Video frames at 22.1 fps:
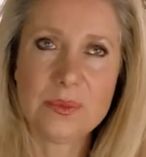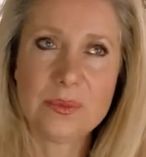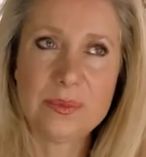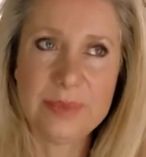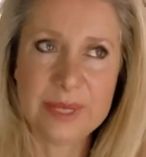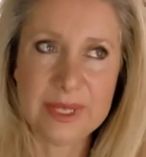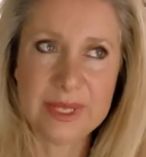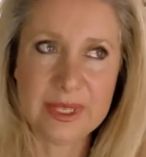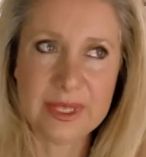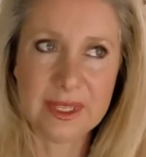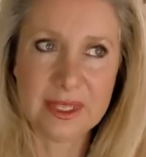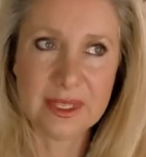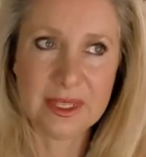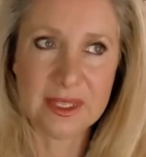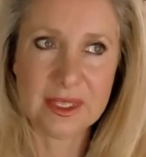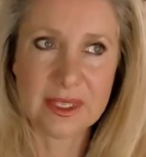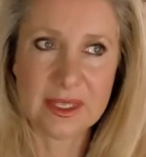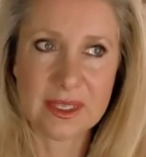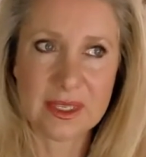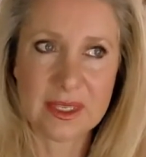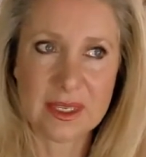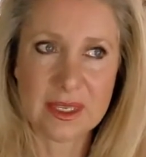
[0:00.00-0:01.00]

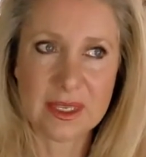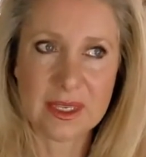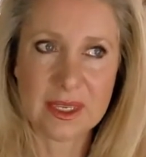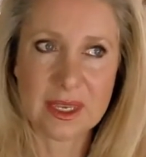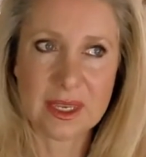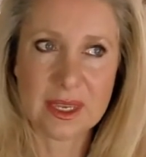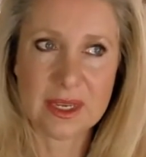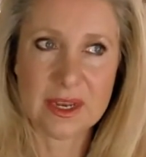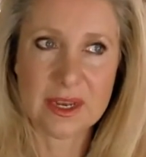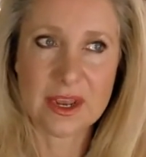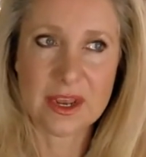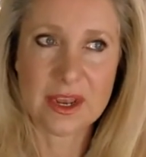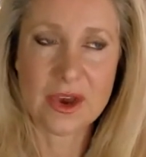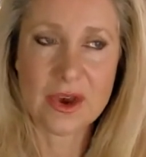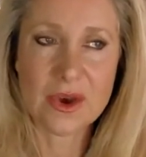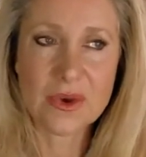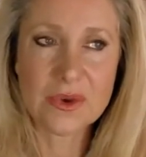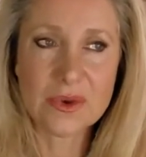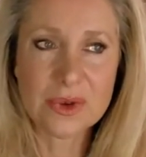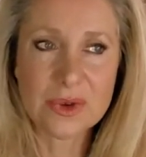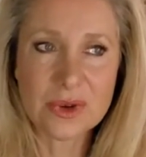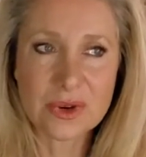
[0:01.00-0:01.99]
being an
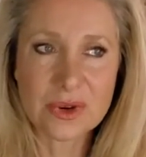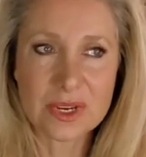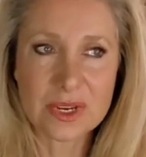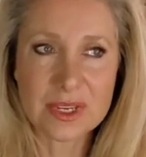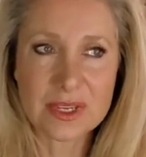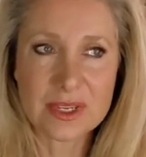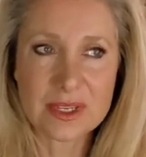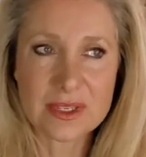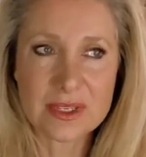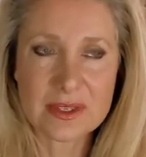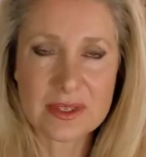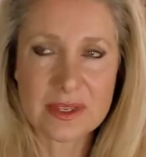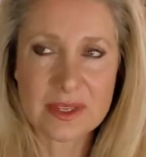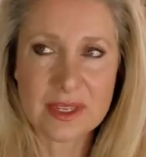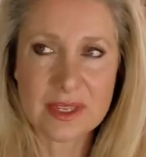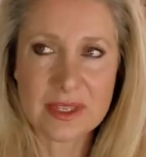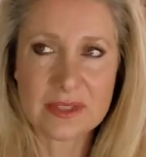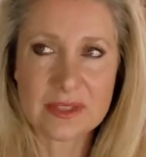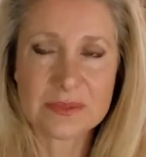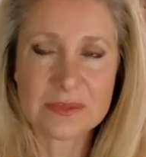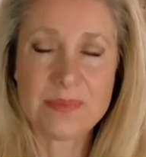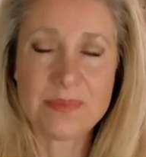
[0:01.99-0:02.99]
owner is,
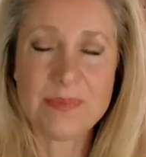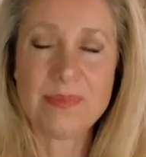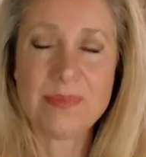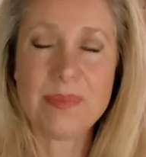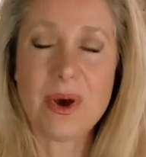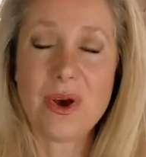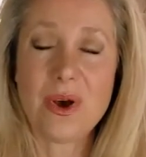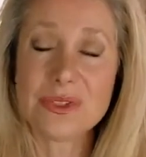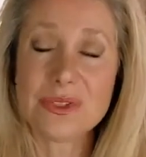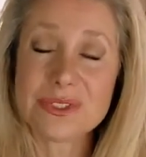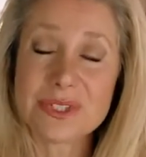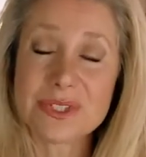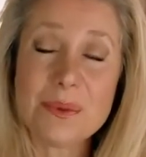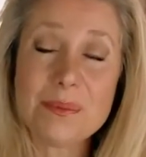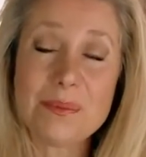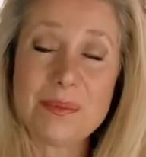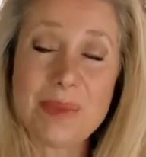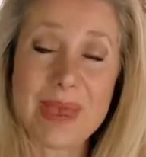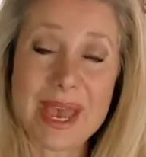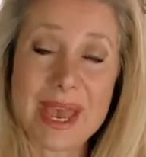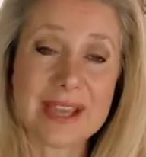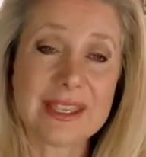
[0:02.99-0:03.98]
is also
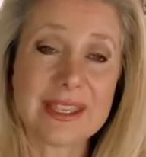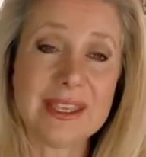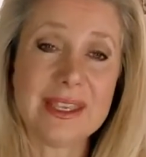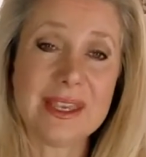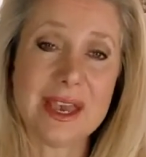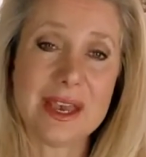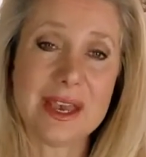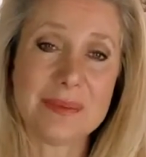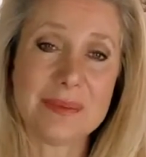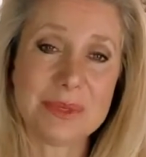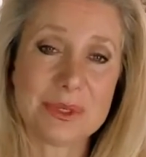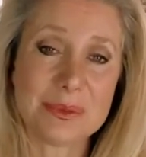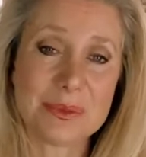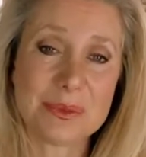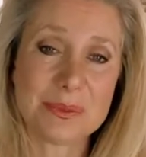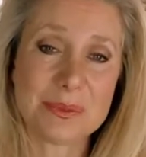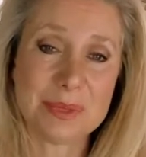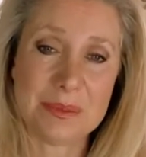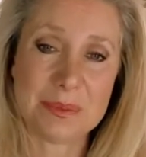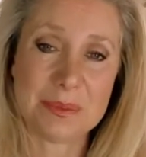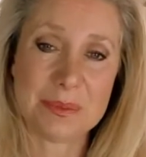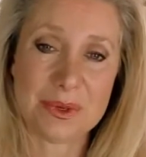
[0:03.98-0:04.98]
backing up your
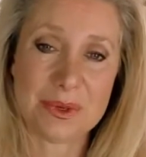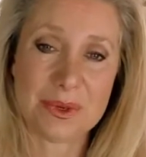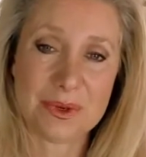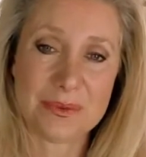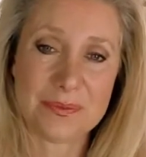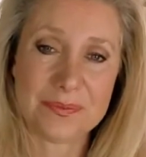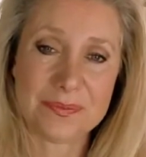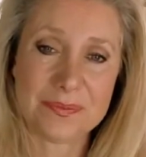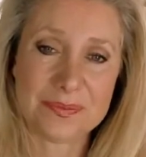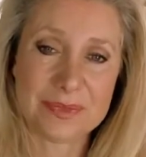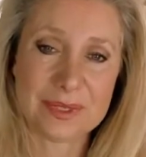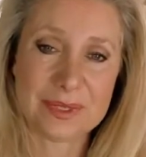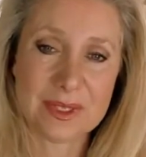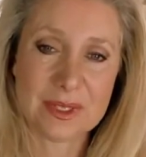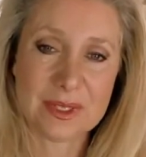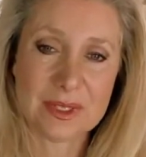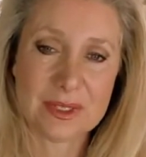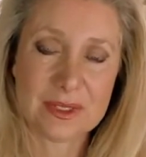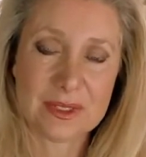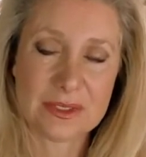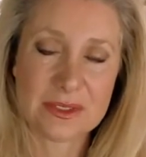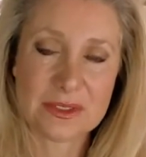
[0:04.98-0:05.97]
people
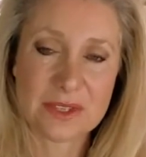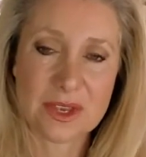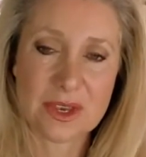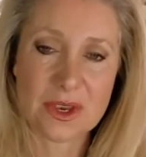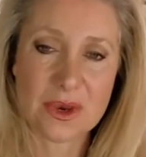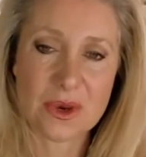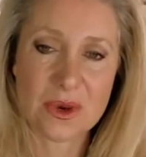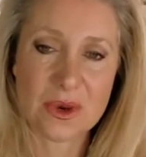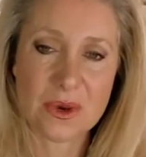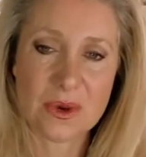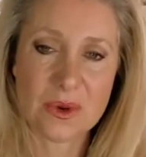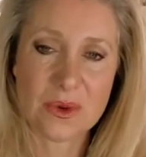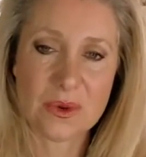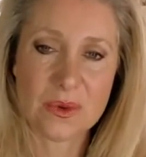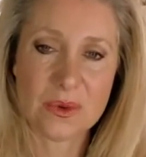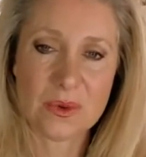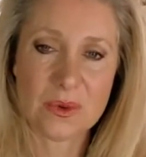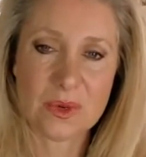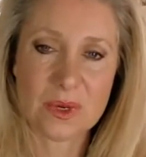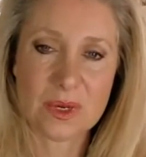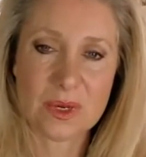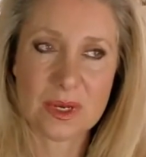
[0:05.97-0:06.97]

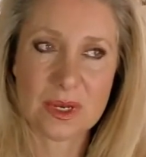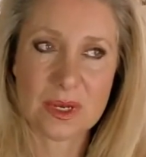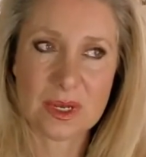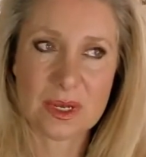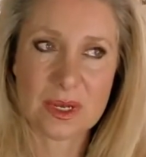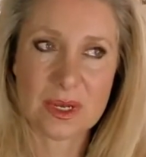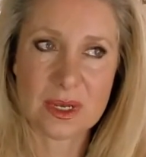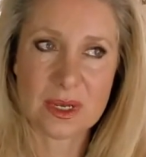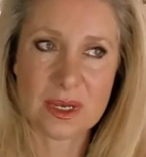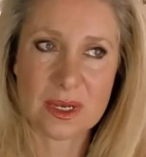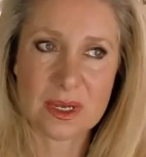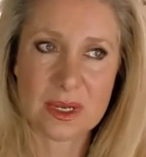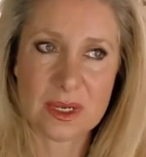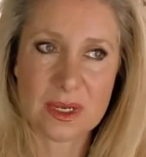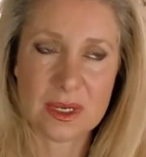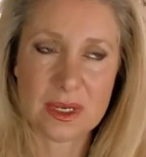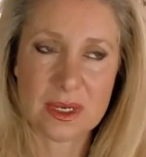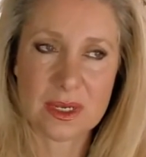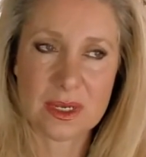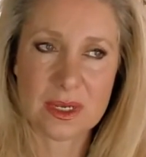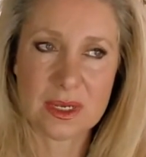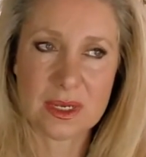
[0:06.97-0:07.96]
so
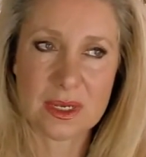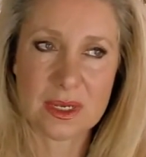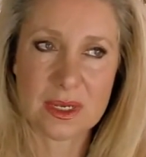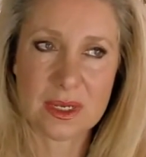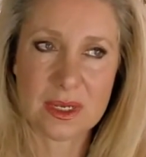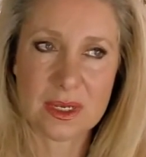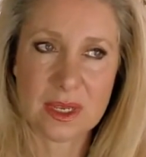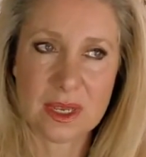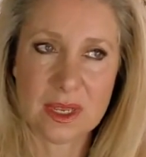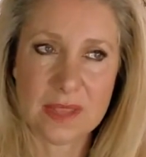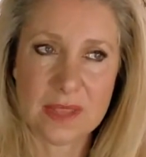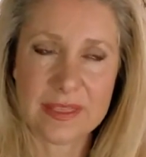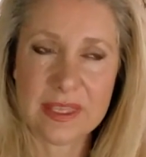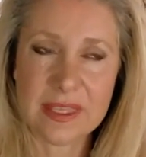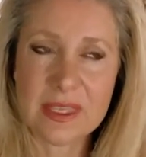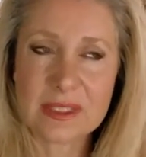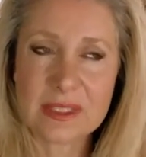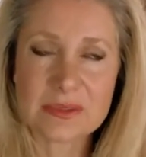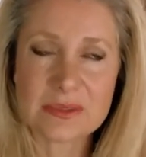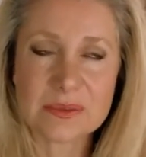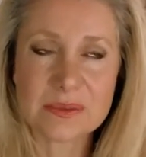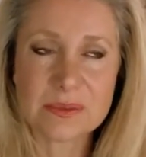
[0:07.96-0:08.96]
i think
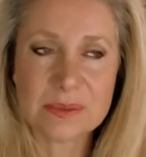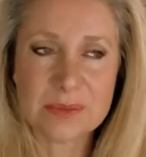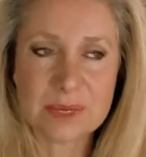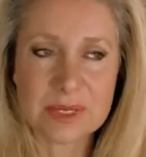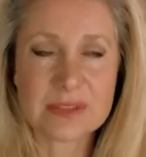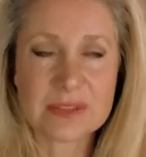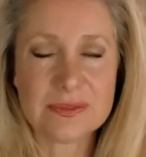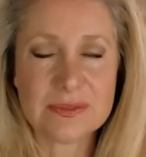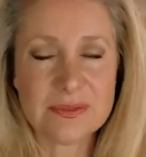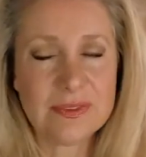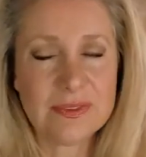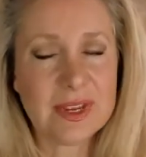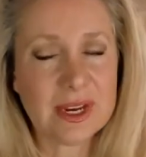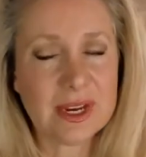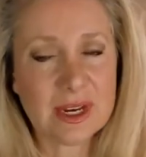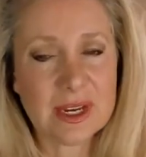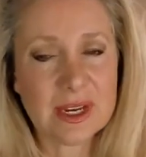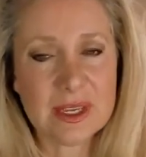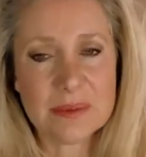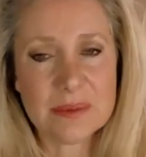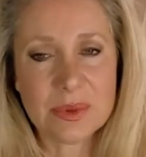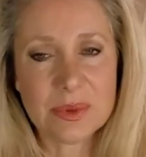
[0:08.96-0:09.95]
it's it's
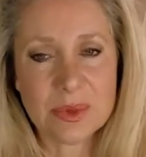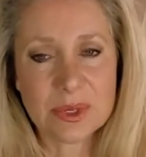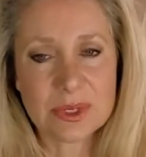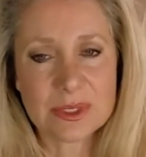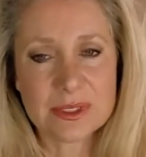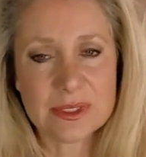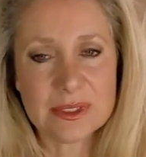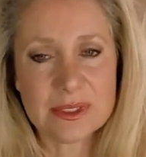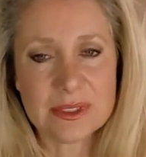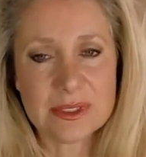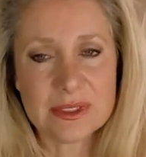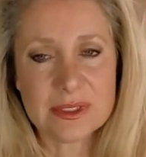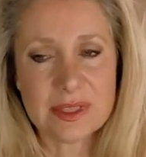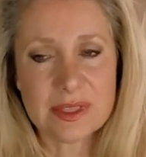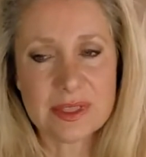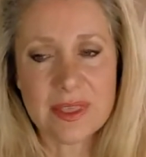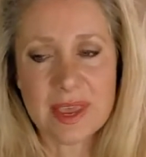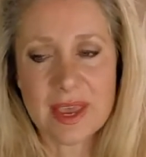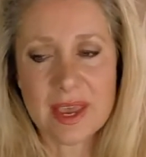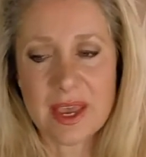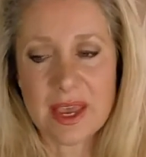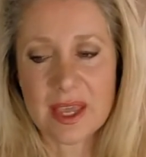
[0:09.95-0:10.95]
very important
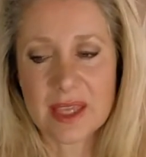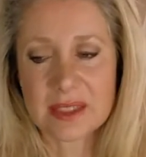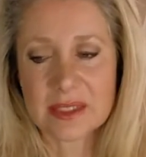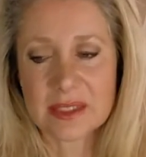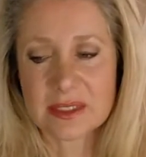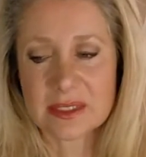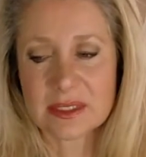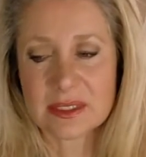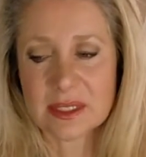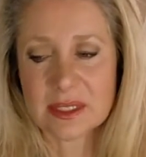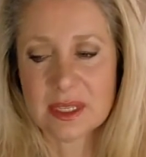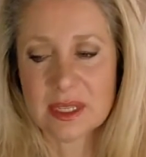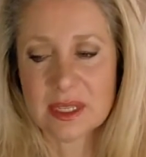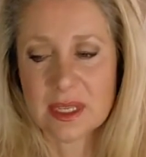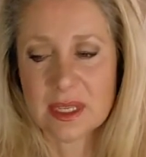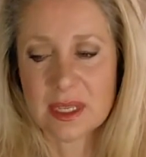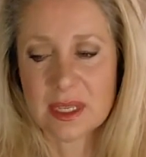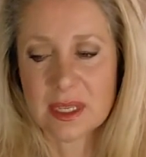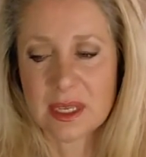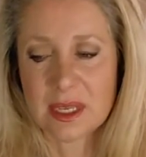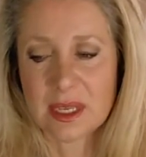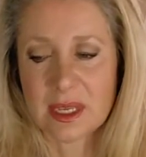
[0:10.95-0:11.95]
that
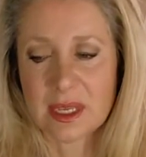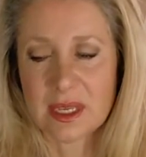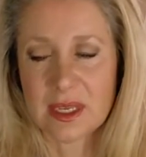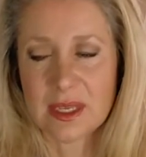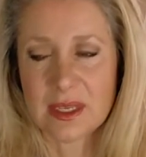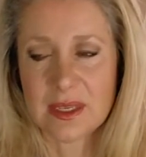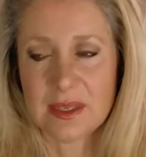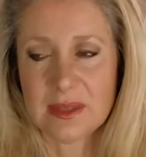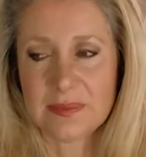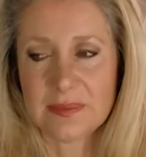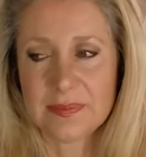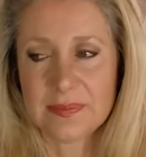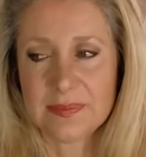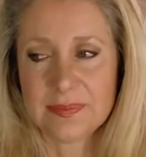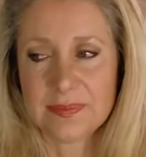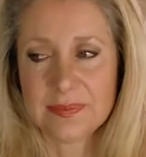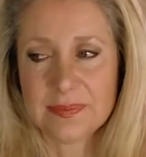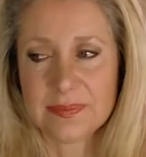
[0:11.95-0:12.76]
um,